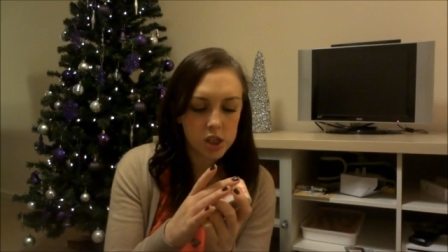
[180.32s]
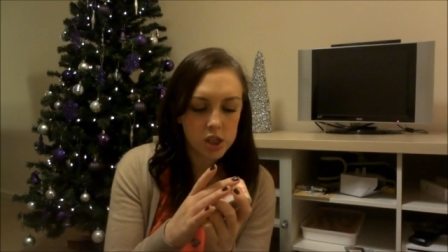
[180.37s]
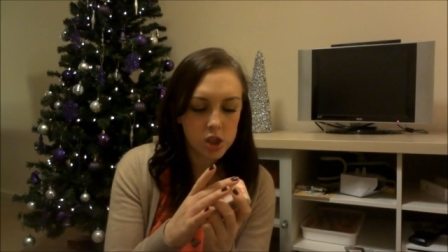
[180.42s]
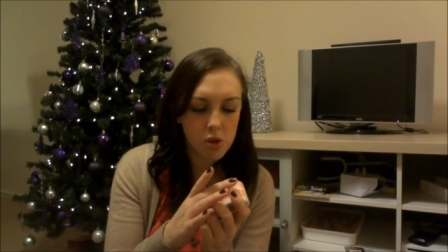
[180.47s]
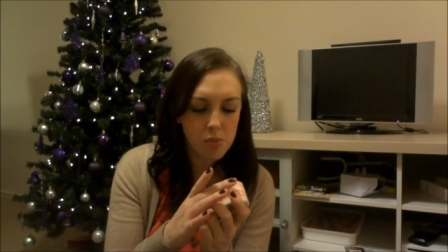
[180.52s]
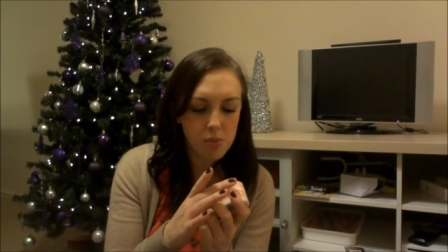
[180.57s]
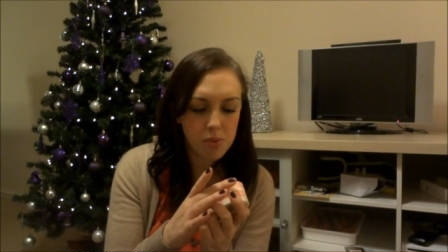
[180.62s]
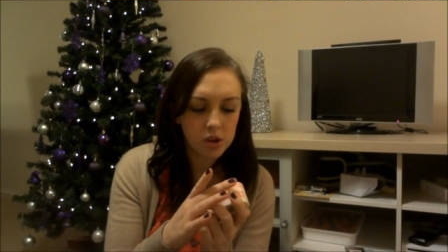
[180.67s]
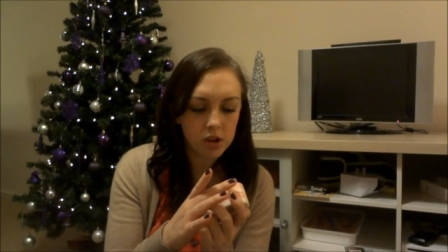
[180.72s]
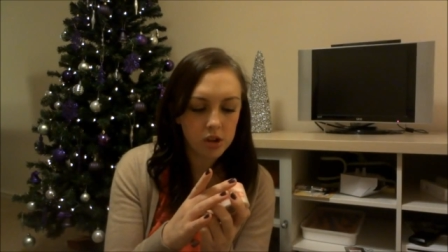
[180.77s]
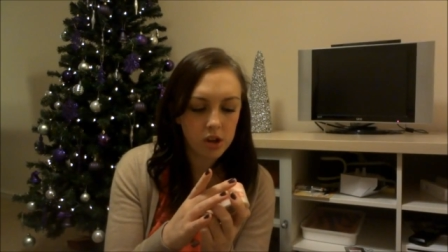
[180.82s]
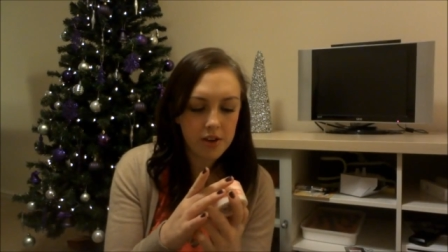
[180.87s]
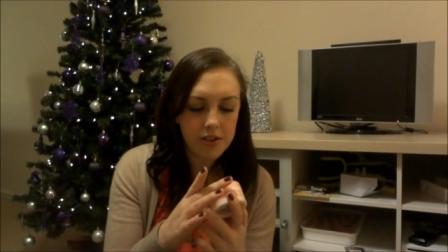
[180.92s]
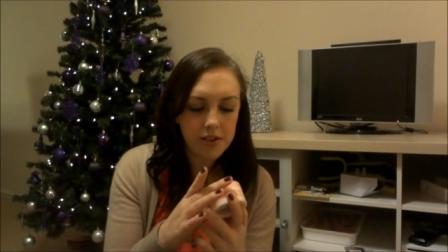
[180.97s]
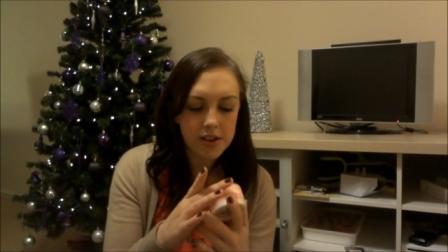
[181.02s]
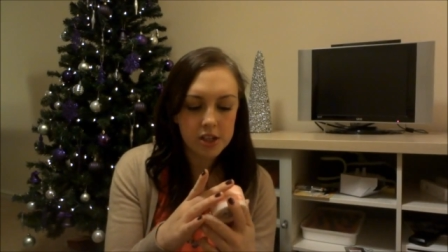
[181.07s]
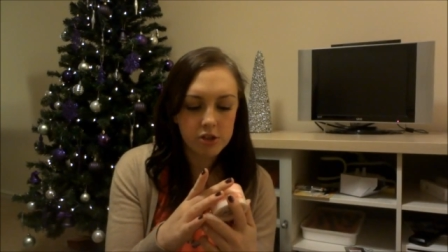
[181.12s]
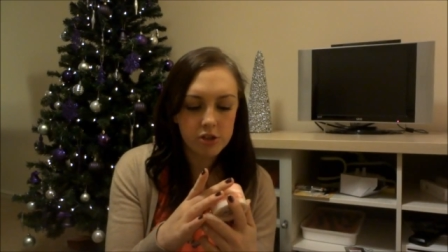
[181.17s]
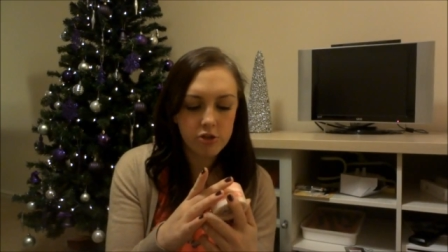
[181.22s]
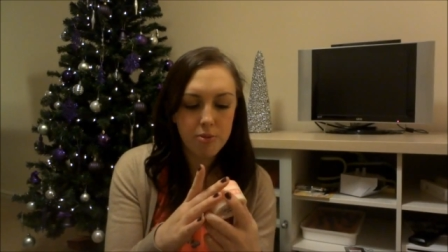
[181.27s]
Soap and
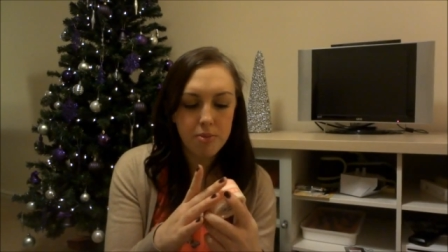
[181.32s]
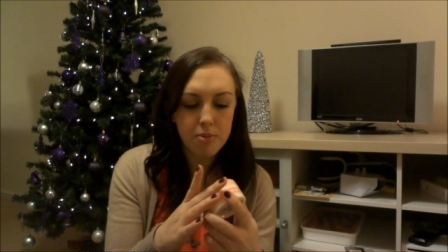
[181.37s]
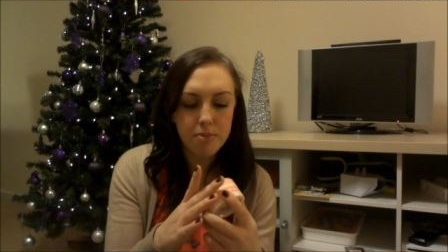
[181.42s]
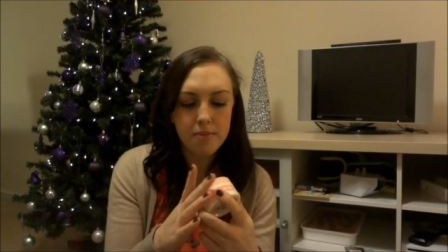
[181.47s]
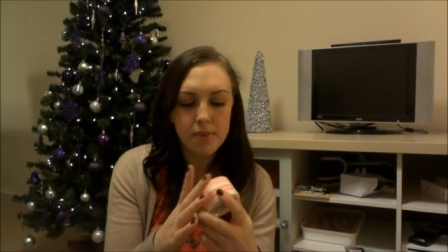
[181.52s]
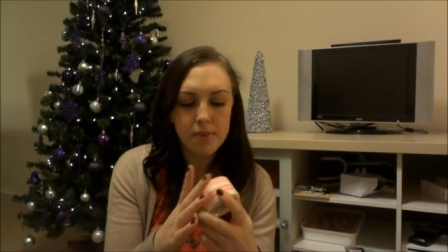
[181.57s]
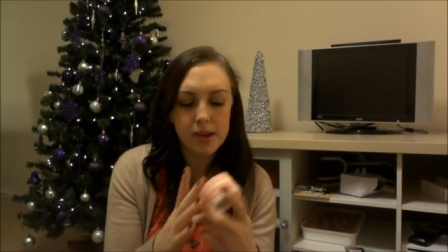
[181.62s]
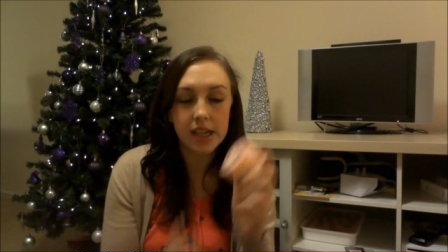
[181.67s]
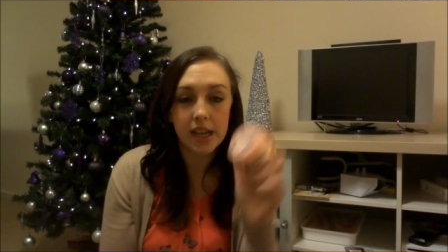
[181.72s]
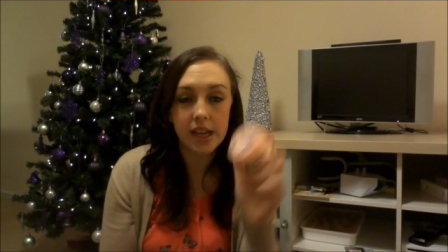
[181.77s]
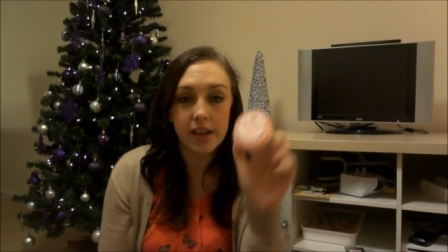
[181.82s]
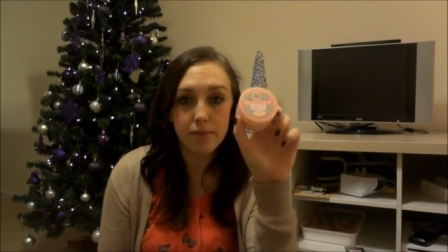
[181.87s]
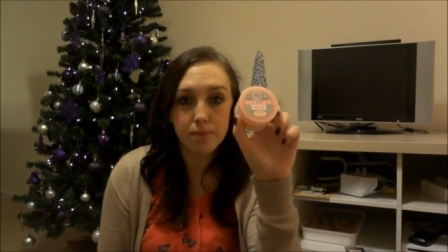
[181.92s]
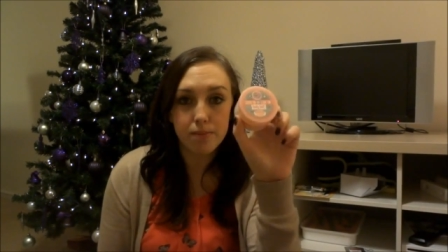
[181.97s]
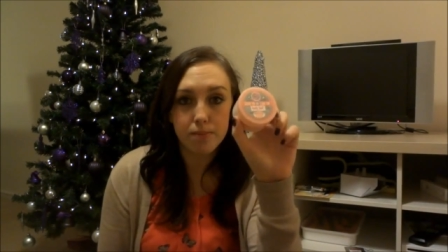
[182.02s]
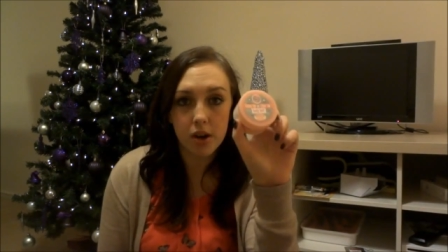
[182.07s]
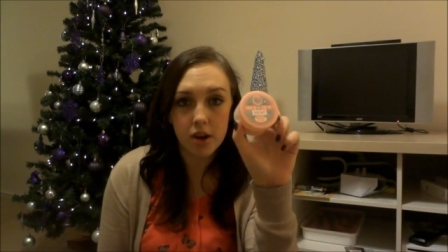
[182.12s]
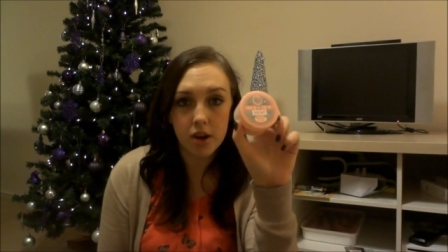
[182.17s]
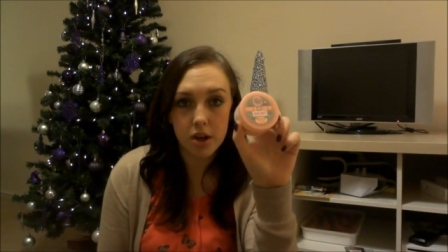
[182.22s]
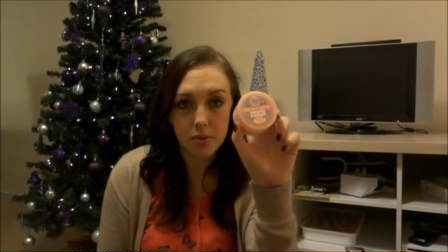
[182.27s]
Glory Scrub and Leave
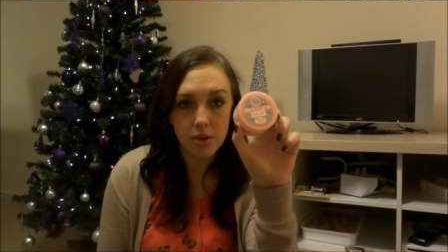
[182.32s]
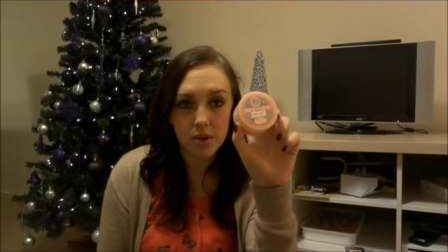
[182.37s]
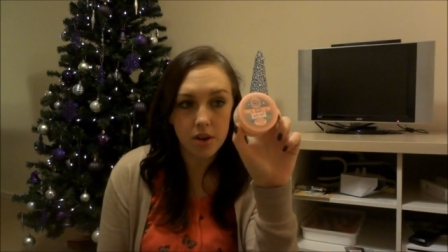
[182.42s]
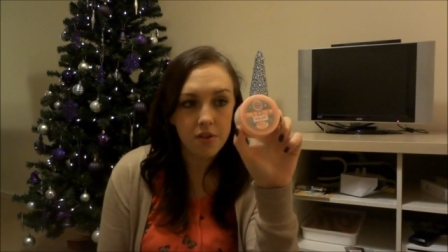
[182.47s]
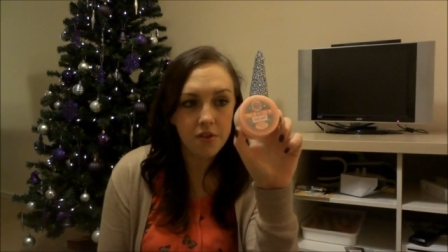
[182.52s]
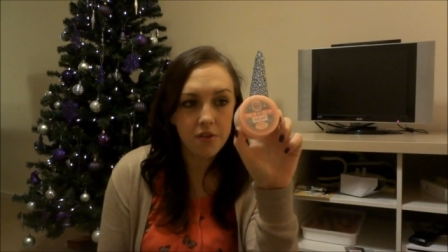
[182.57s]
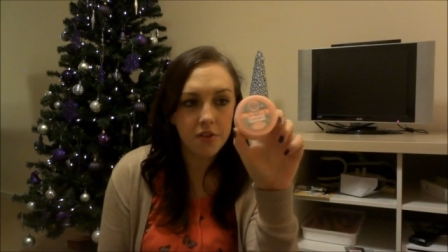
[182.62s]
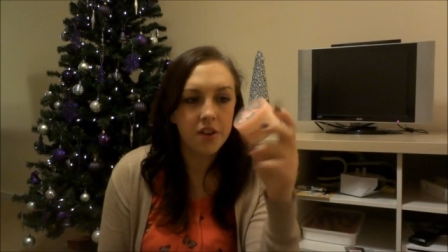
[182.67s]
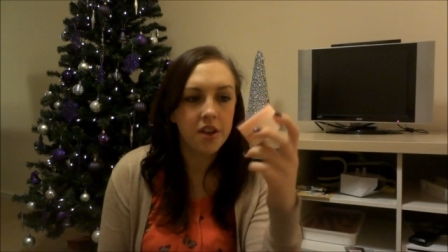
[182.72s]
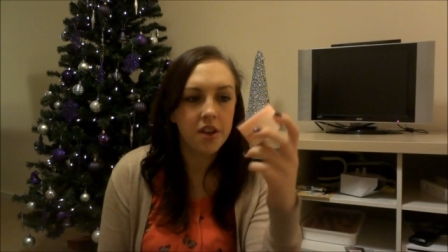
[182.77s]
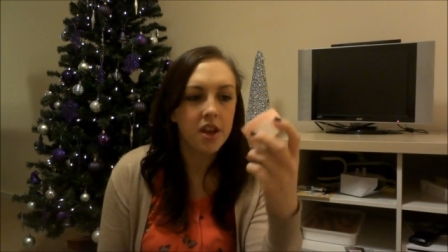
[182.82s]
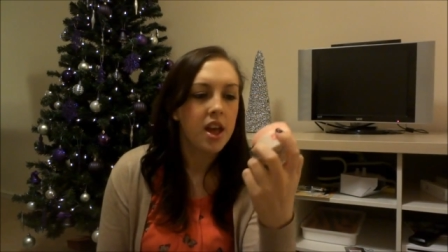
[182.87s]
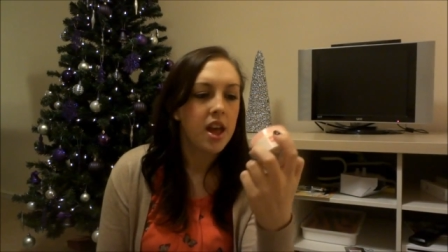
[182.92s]
and Body Buff.